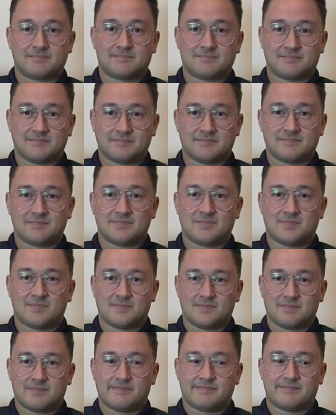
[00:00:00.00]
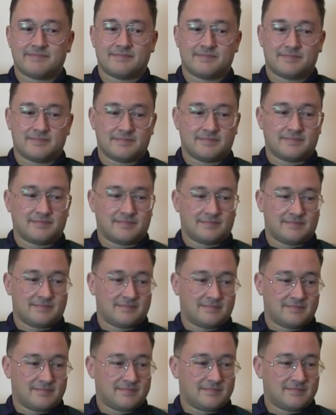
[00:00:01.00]

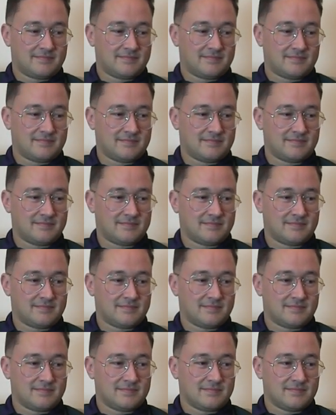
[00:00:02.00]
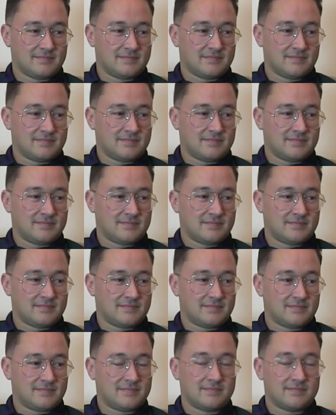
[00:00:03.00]
This person isn't speaking.